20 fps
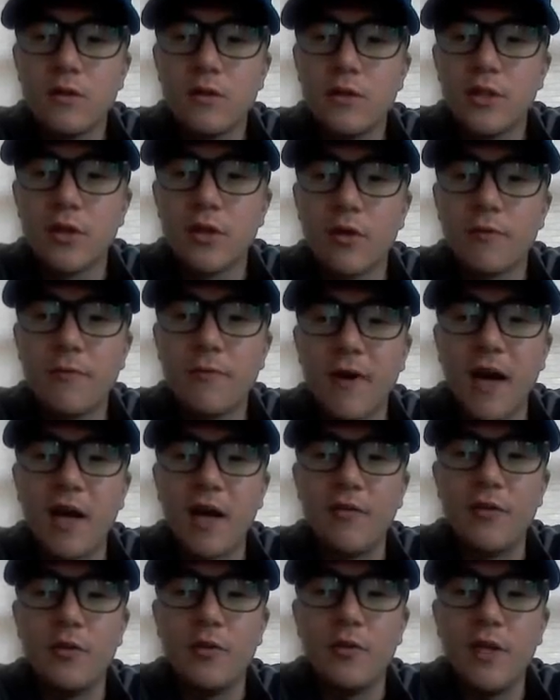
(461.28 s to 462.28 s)
0,
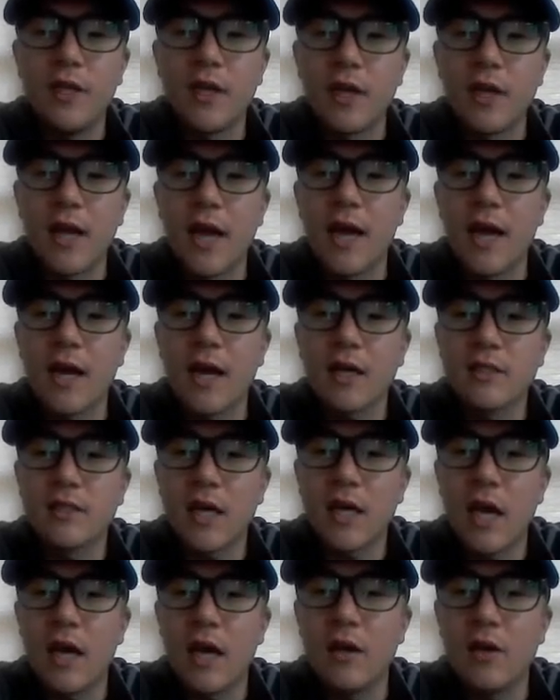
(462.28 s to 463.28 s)
5. You need an
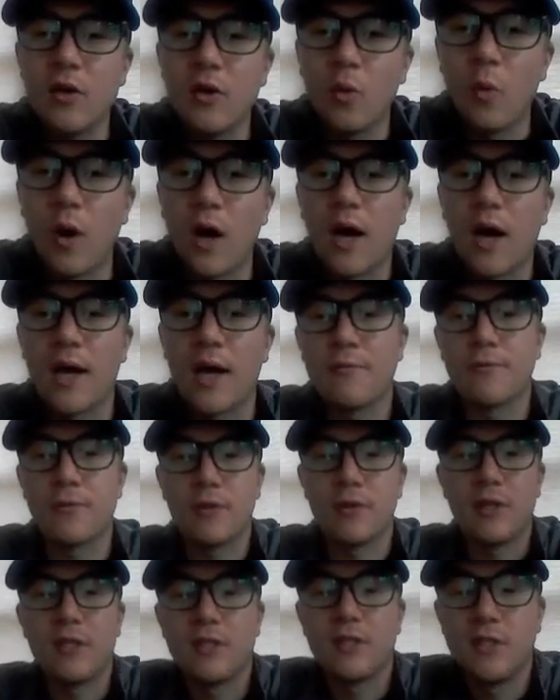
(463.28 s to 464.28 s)
x and a y for
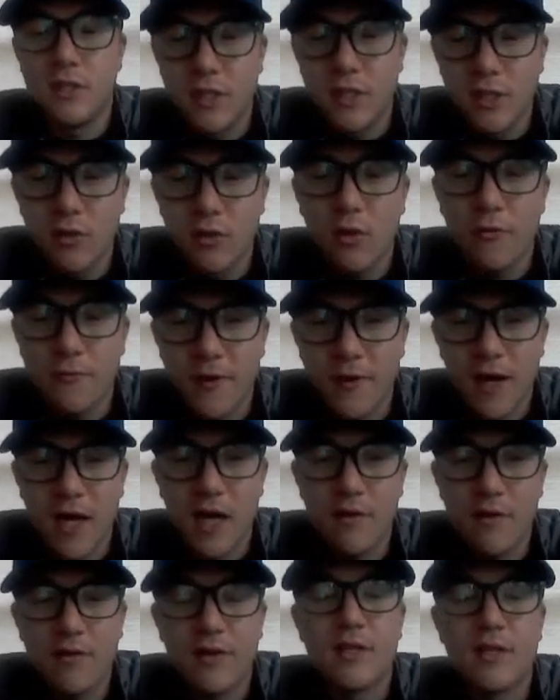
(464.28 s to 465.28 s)
this. 0,
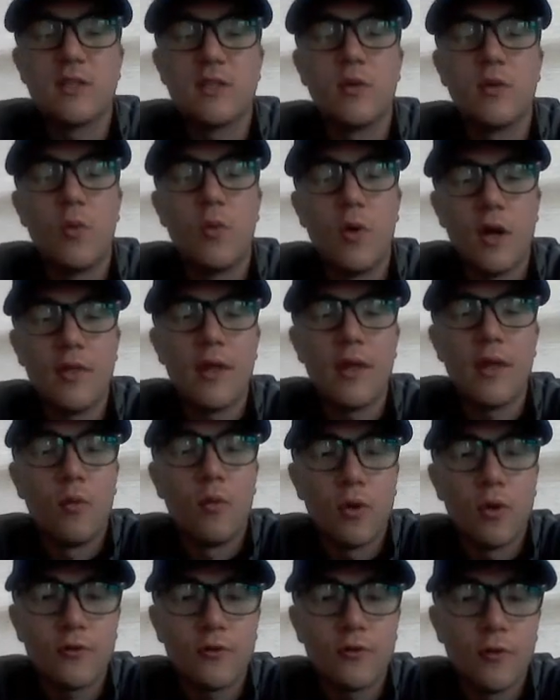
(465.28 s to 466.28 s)
5 is the one that
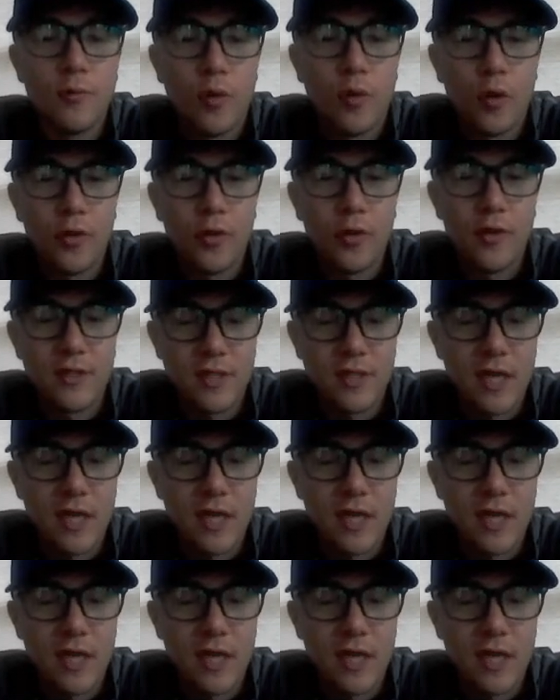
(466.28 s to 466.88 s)
works for both of these.